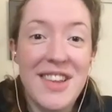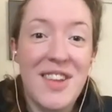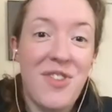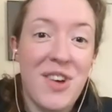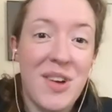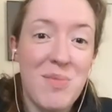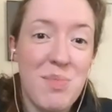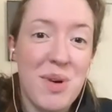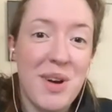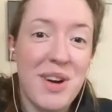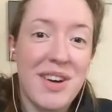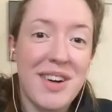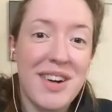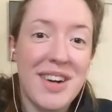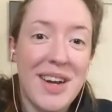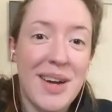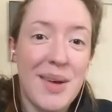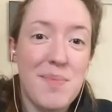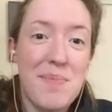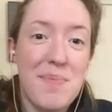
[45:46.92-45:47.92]
the fun part
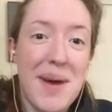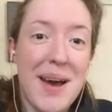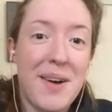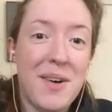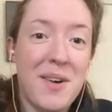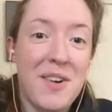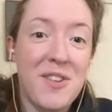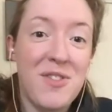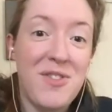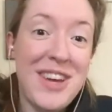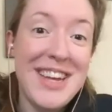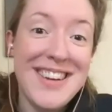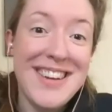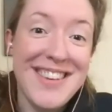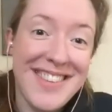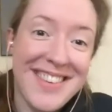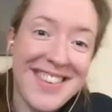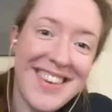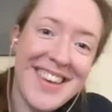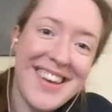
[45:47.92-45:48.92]
about
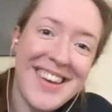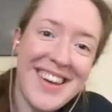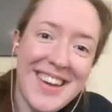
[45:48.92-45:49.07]
Venus,